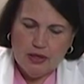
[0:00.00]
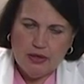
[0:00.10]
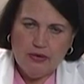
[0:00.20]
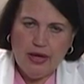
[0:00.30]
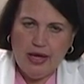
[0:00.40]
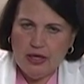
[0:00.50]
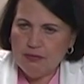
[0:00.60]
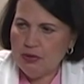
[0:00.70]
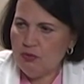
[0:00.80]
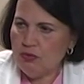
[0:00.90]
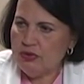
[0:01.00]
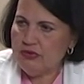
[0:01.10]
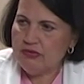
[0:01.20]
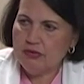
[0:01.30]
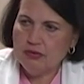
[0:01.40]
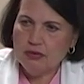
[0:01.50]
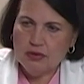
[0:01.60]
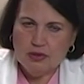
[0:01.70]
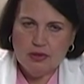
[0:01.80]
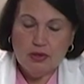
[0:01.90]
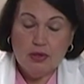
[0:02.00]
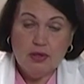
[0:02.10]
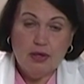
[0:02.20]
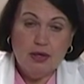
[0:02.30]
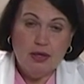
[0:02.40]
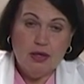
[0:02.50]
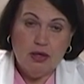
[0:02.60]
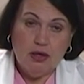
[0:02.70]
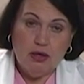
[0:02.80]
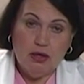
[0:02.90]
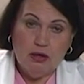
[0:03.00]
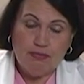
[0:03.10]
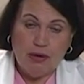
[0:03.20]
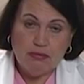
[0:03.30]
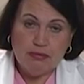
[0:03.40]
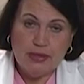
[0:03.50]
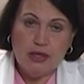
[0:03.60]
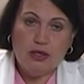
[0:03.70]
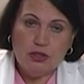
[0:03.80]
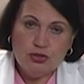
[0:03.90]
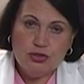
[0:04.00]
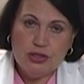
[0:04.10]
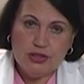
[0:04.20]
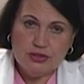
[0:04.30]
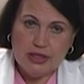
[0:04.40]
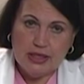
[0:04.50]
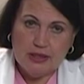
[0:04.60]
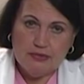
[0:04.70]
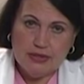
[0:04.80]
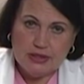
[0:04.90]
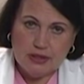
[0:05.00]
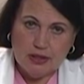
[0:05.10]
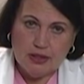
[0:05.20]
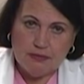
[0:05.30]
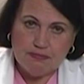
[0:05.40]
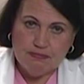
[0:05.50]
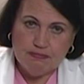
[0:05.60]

Now, Hahnemann was oh, probably a hundred years ahead of his time.